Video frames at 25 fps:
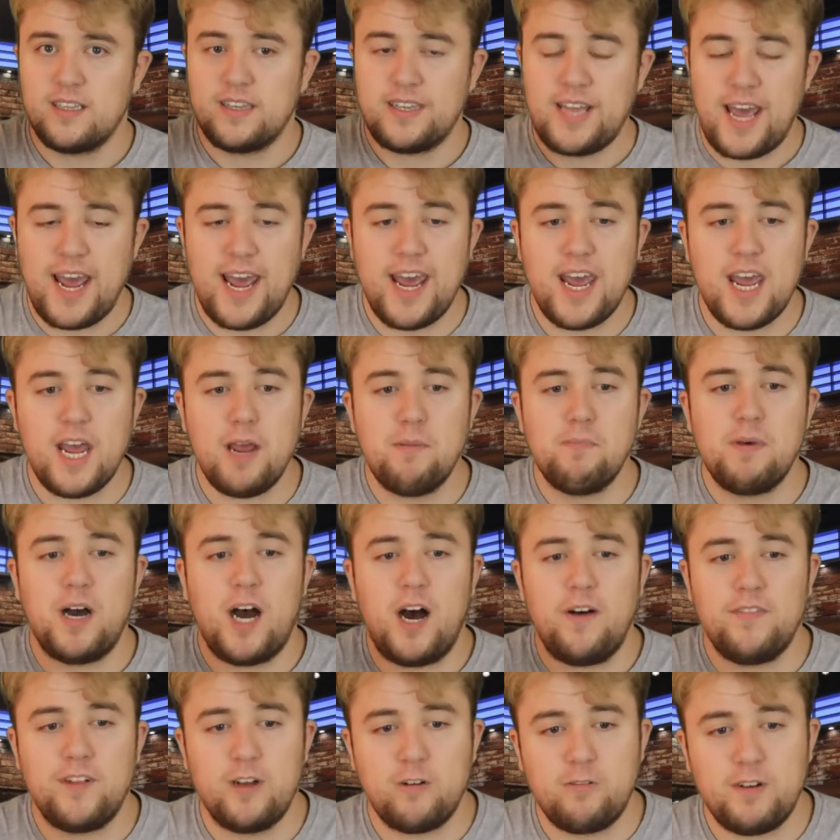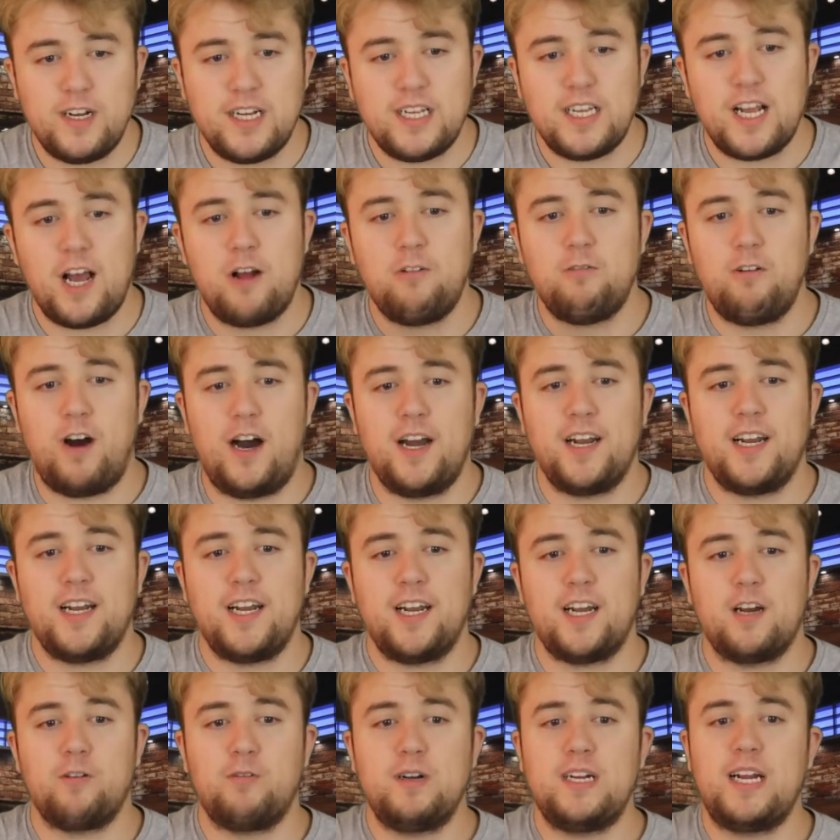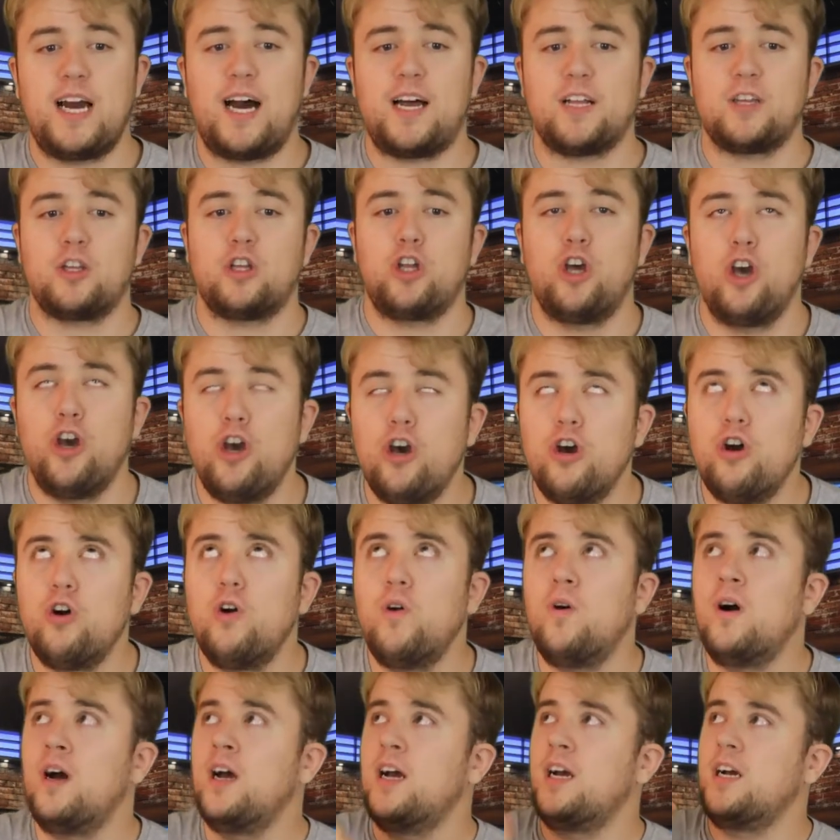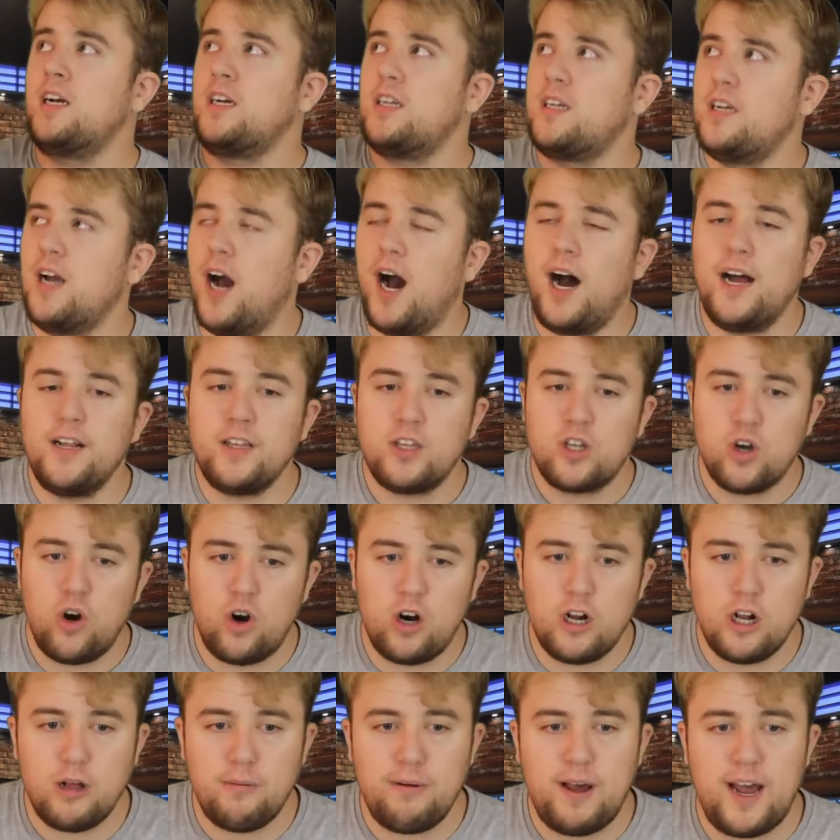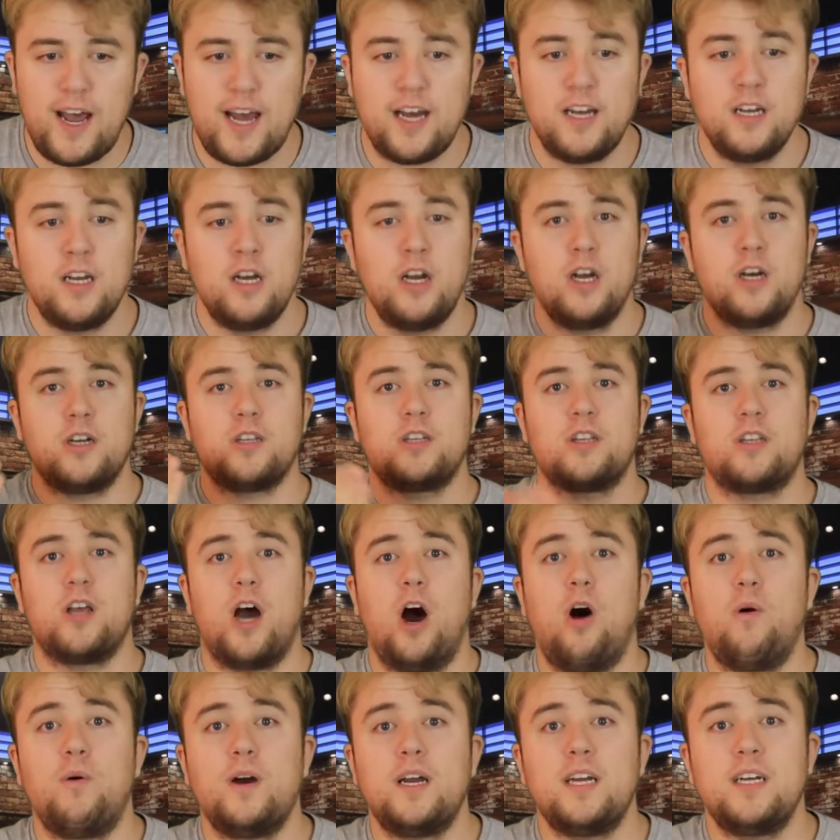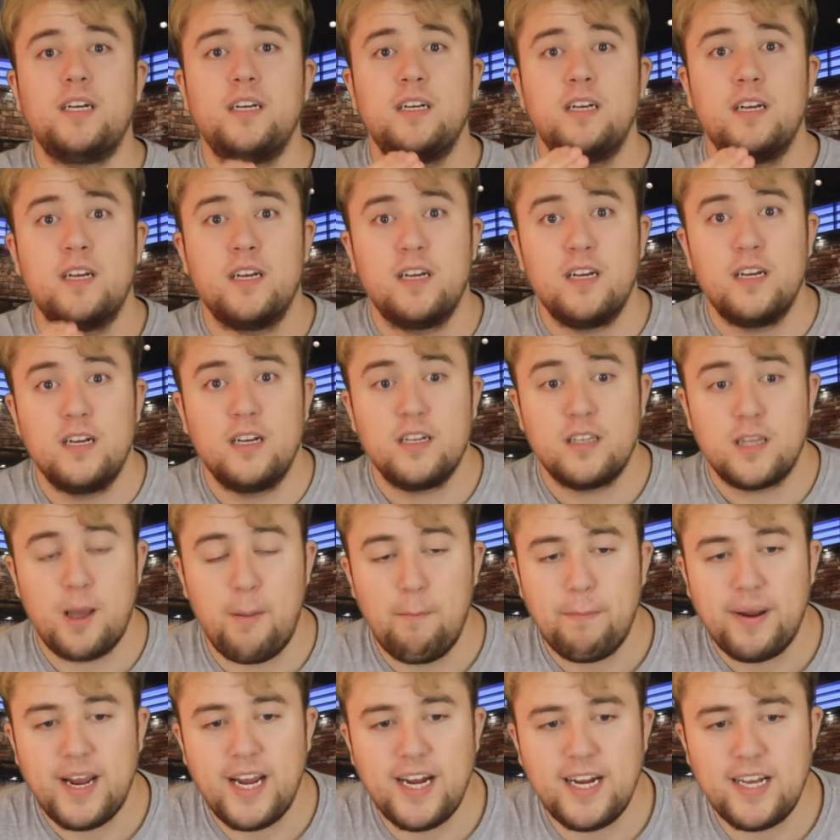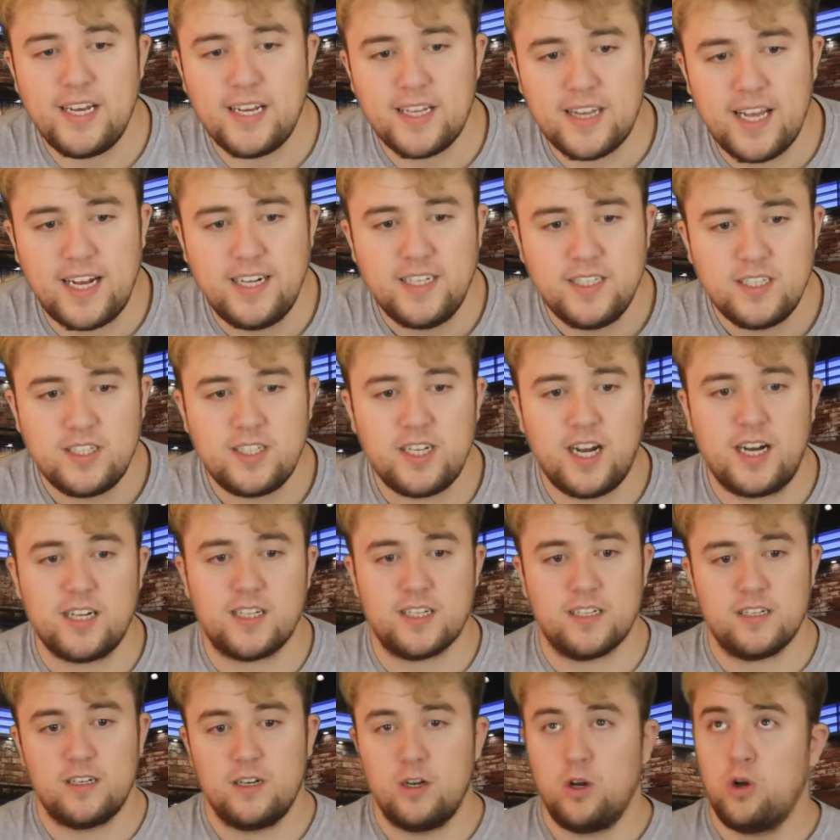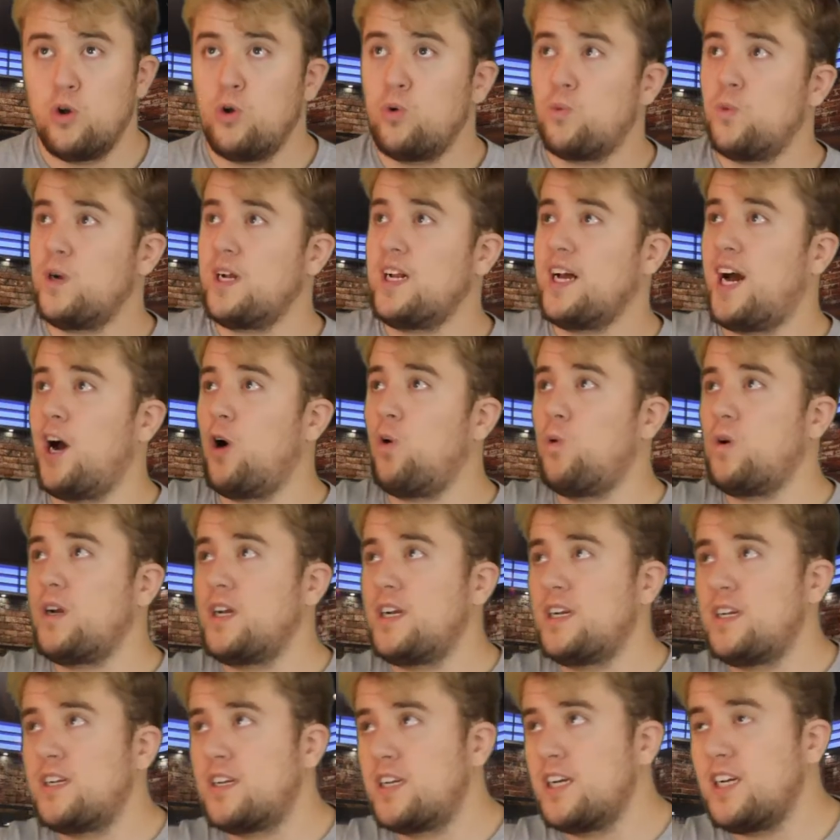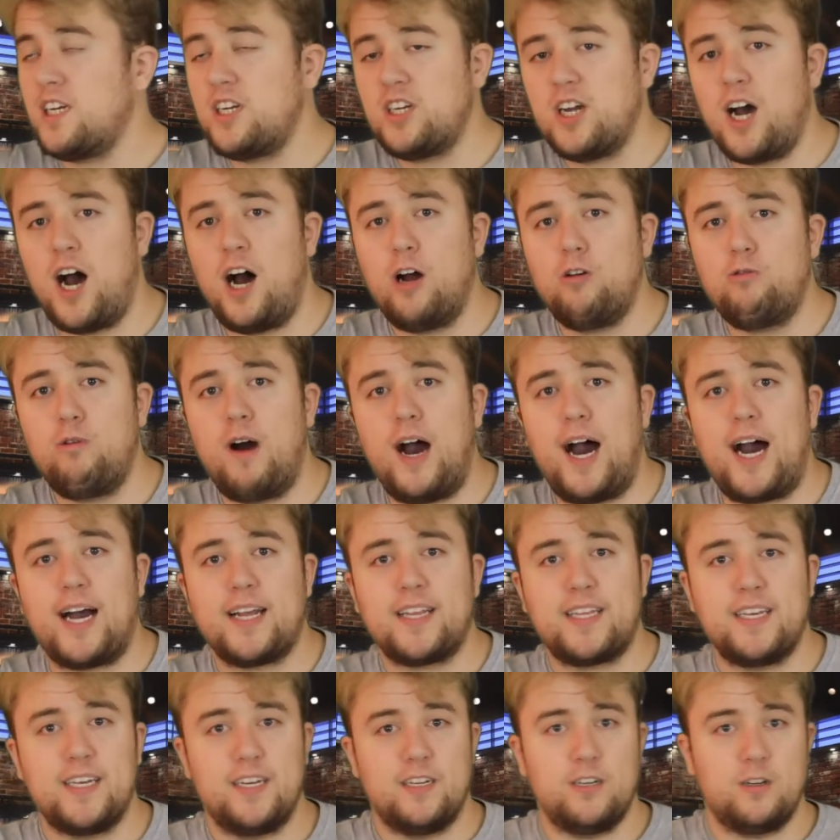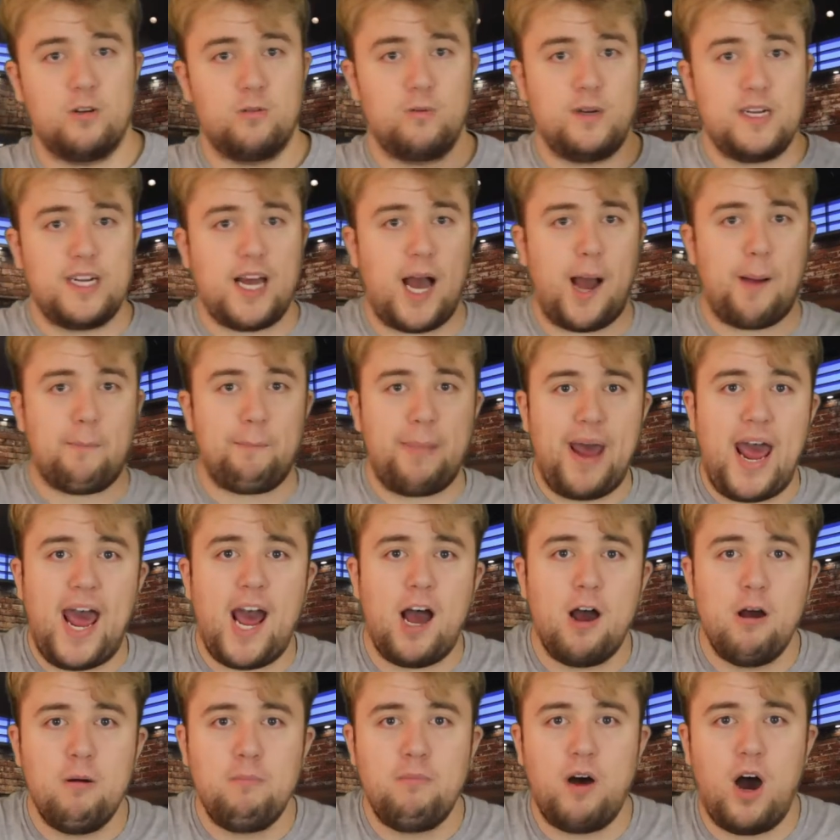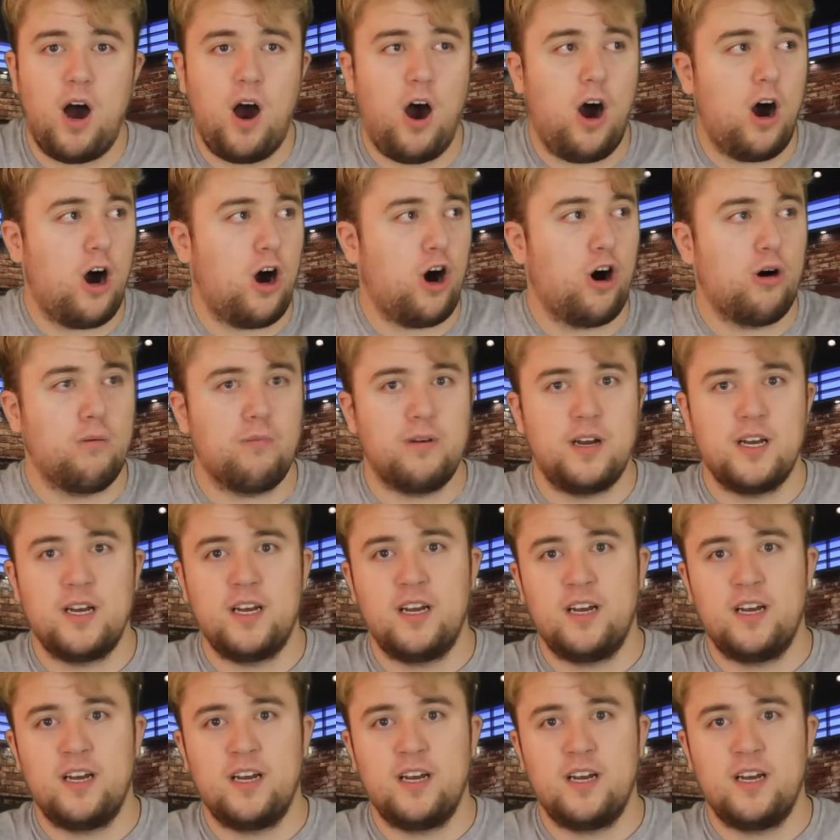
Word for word: Game of the weekend right here. We got two young quarterbacks going, competing against each other. We got Deshaun Watson. We got Patrick Mahomes.